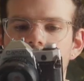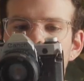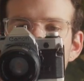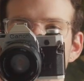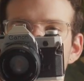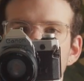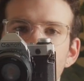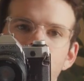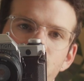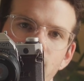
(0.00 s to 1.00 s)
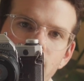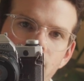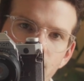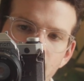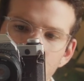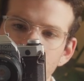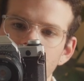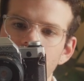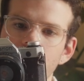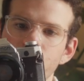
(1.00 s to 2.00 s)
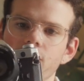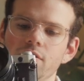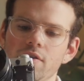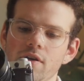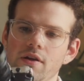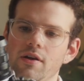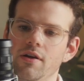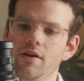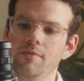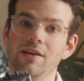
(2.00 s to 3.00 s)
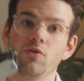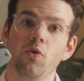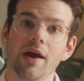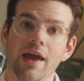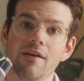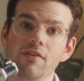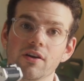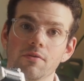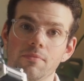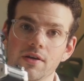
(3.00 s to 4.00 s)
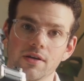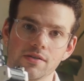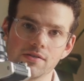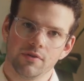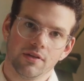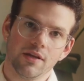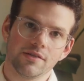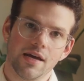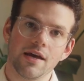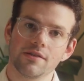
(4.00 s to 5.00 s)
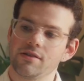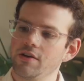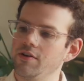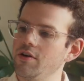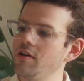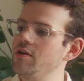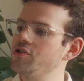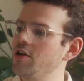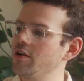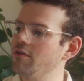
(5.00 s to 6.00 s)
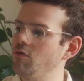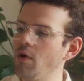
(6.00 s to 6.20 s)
I mean, you can see it's just a little bit larger um, and quite heavier because the lens adds a good chunk of